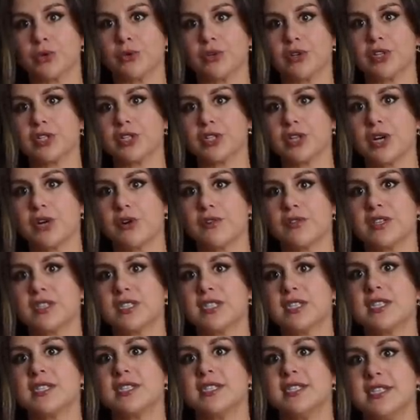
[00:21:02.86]
torso,
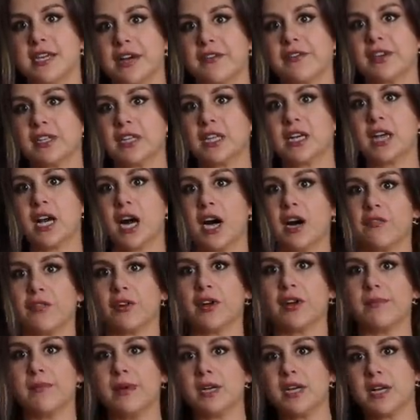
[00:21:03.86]
this is definitely
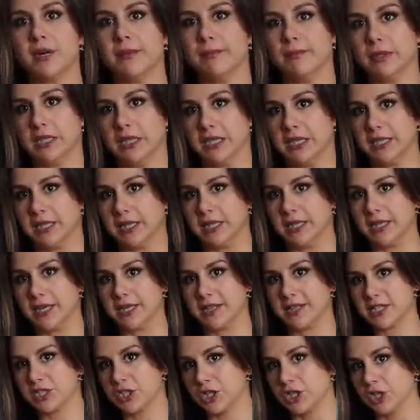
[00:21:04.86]
covering me completely.
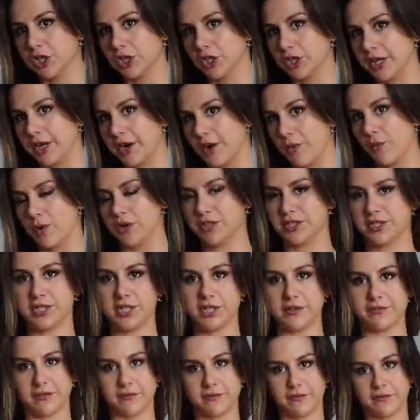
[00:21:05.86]
Like this could look like a
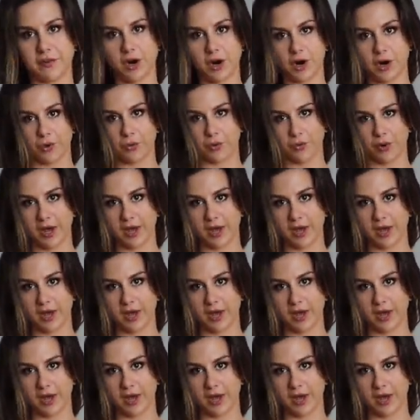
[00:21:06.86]
onesie from far